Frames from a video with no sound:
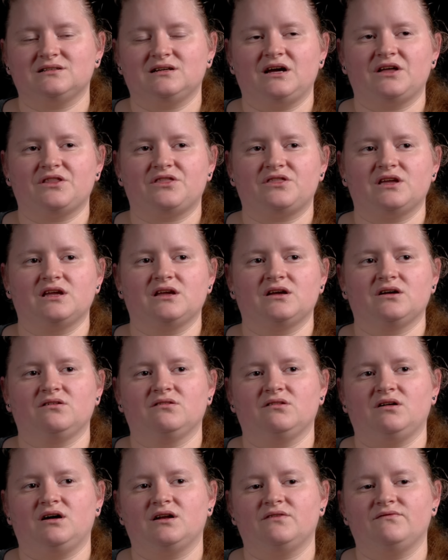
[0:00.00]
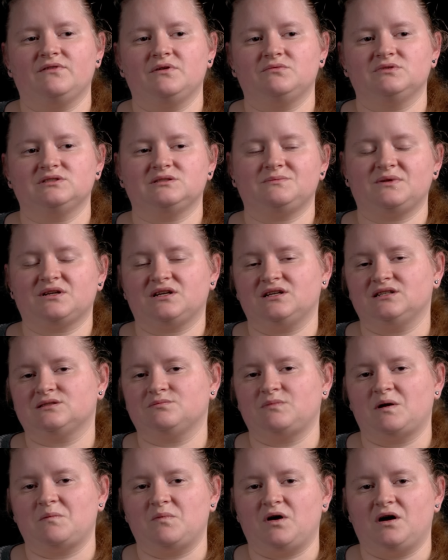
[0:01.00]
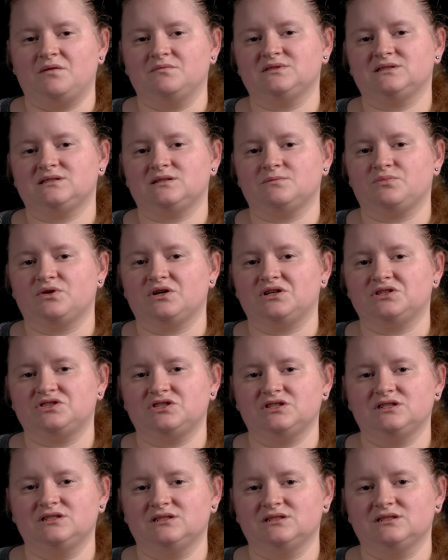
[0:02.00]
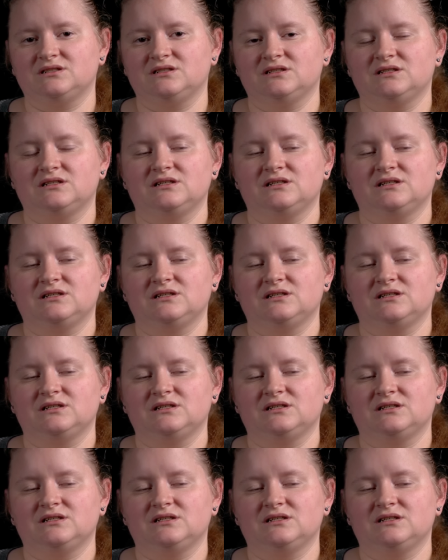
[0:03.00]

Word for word: I think a lot of it was because my mom's depression